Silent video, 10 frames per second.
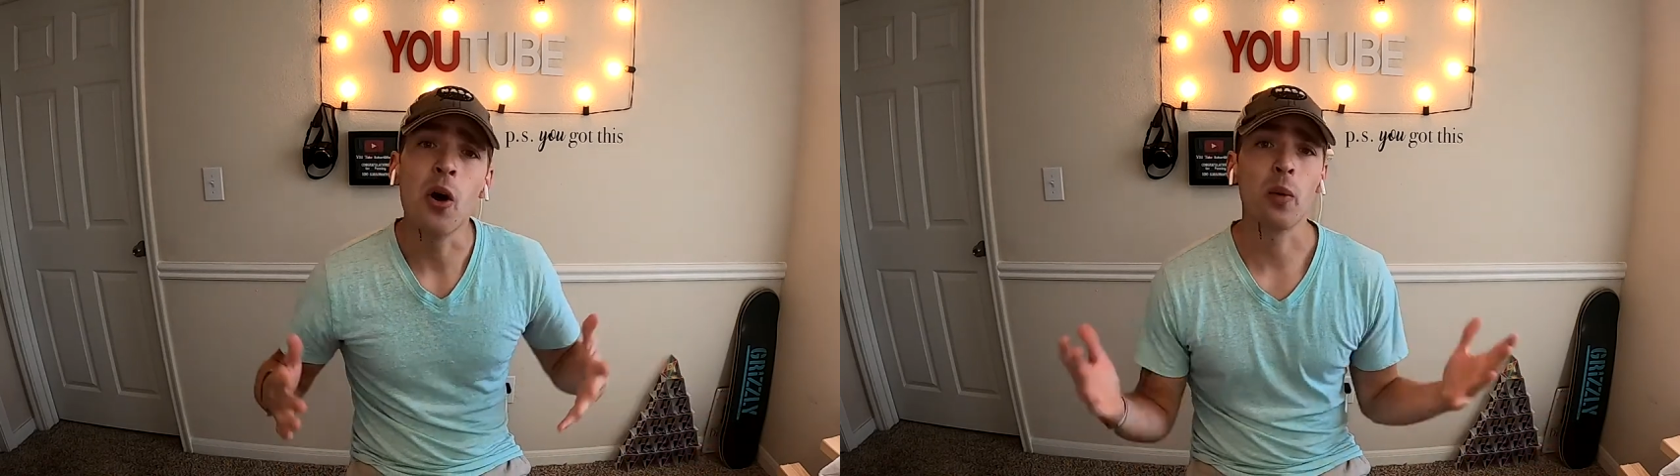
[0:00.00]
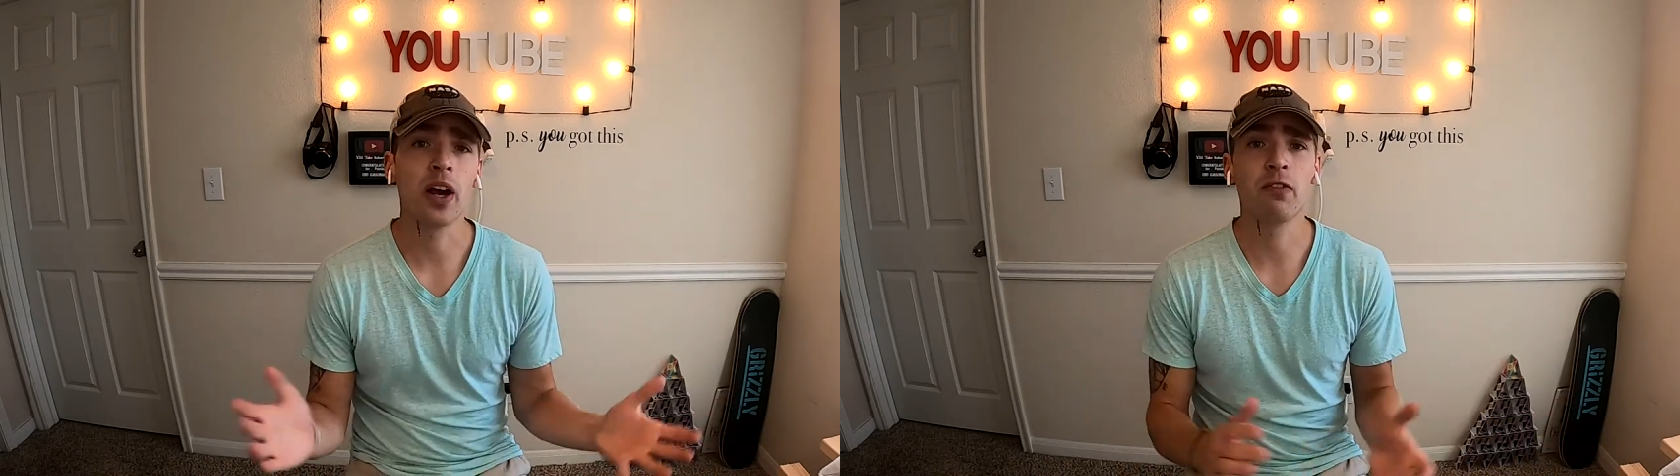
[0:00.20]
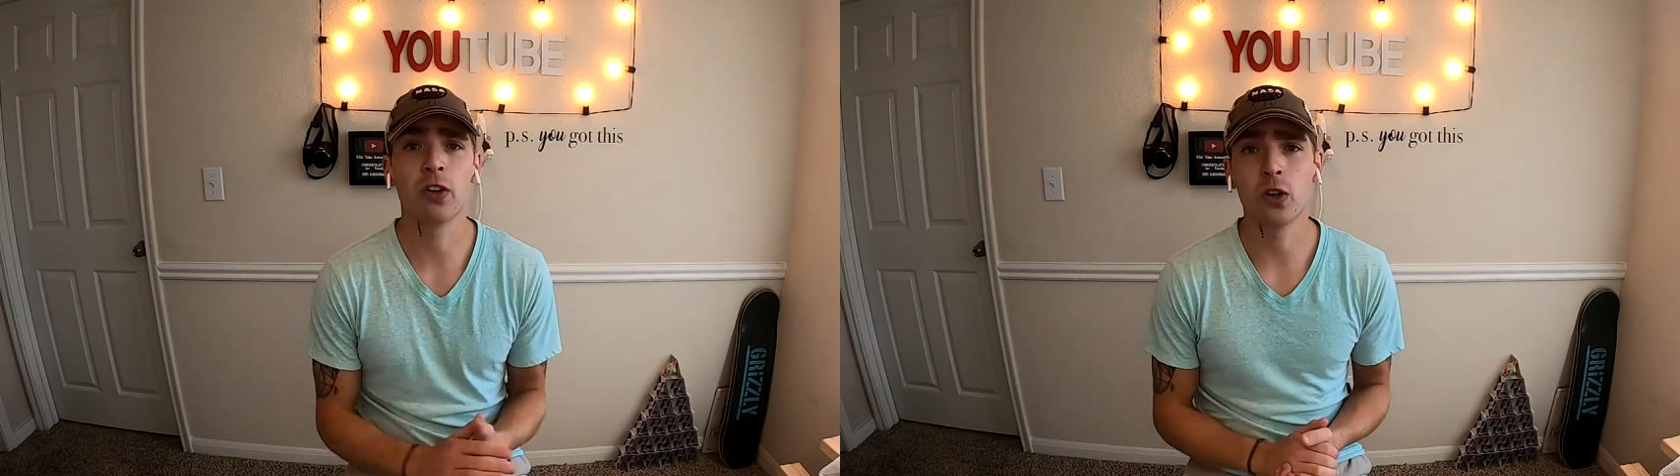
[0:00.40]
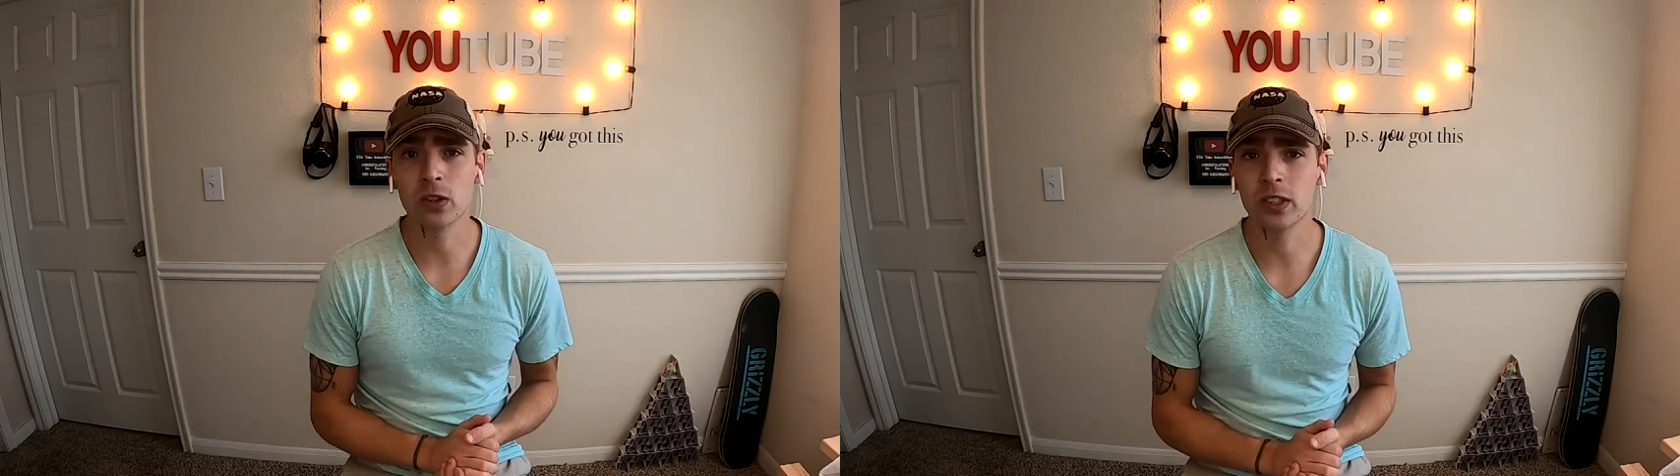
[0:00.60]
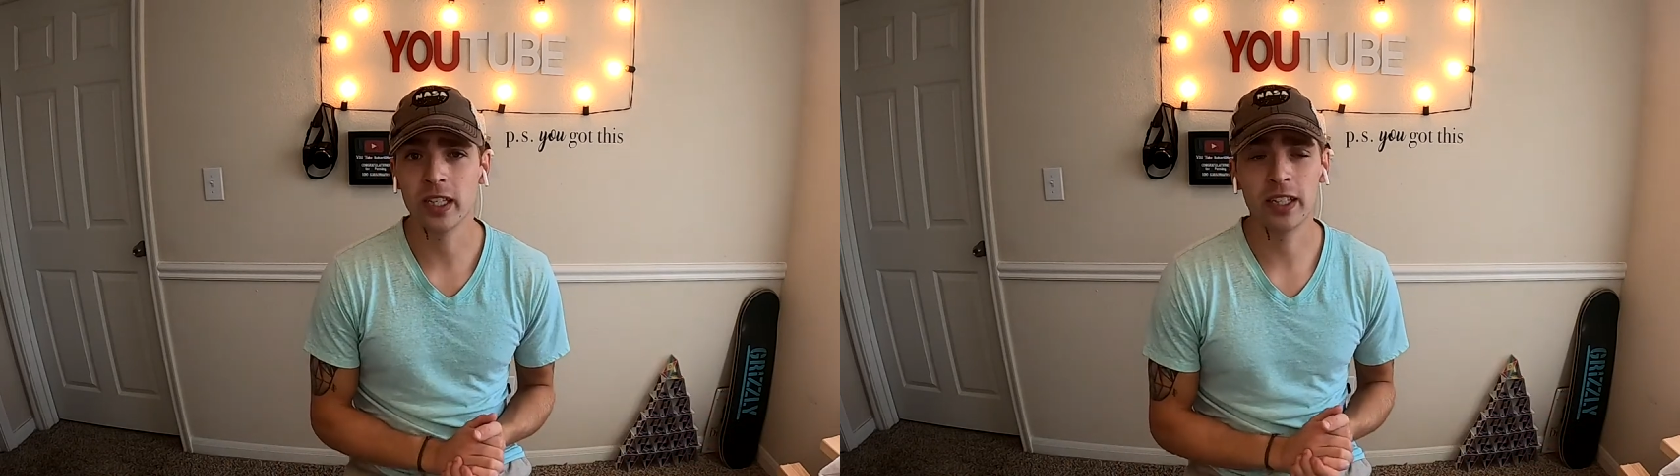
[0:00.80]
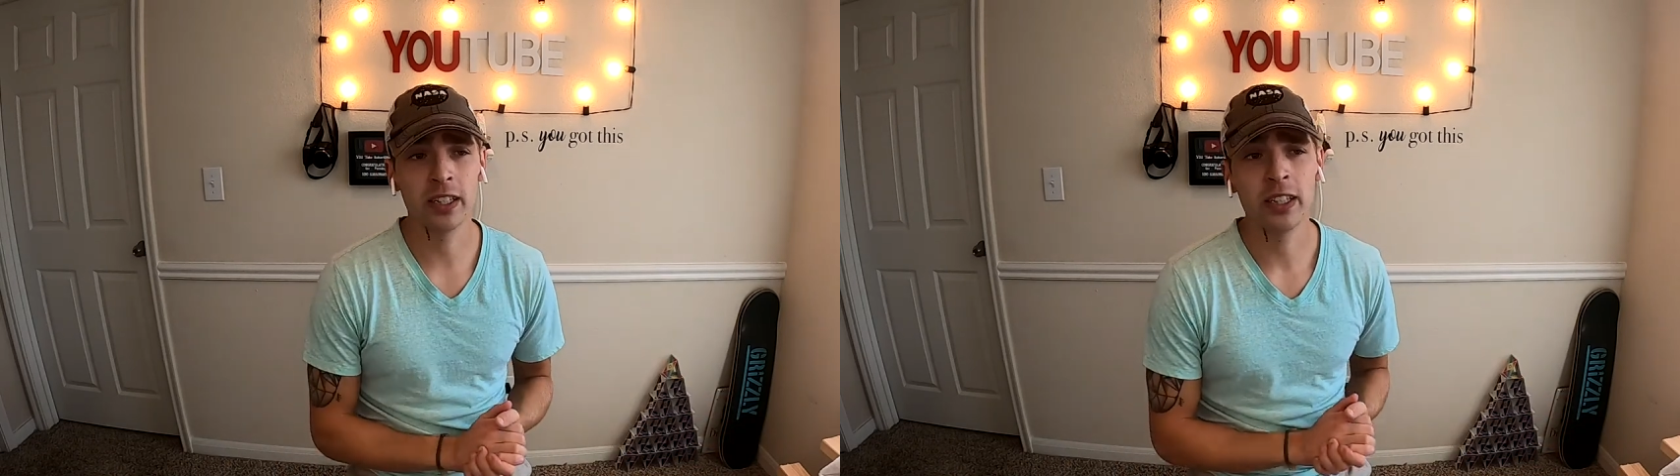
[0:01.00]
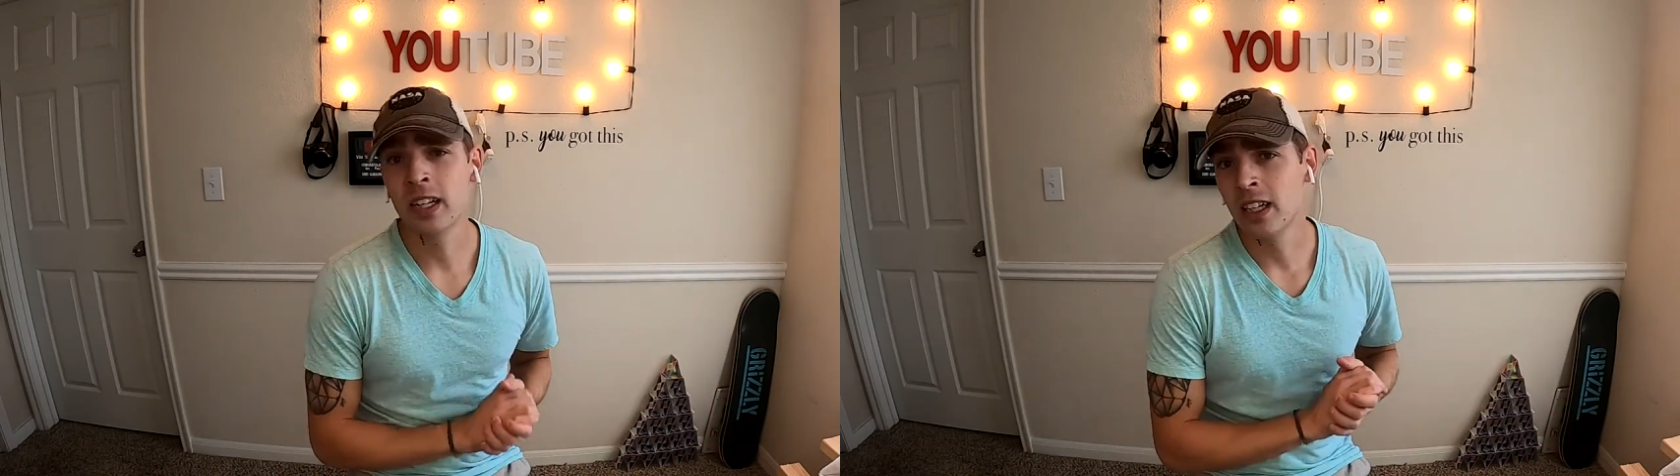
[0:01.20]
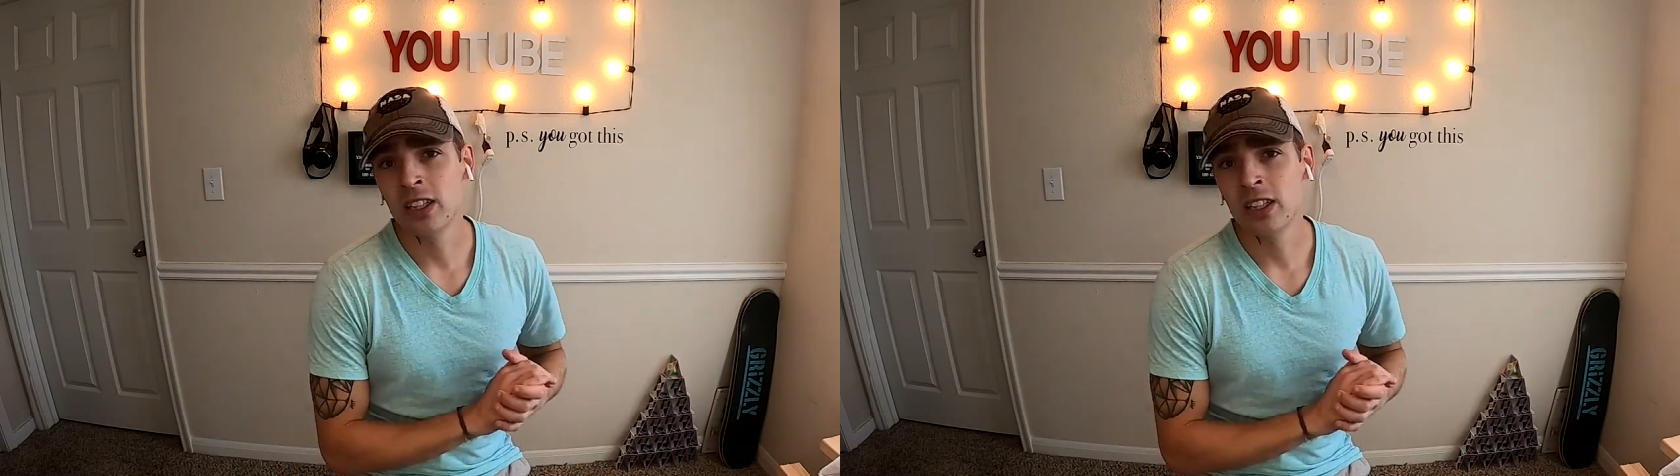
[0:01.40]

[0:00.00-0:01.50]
We have goals here.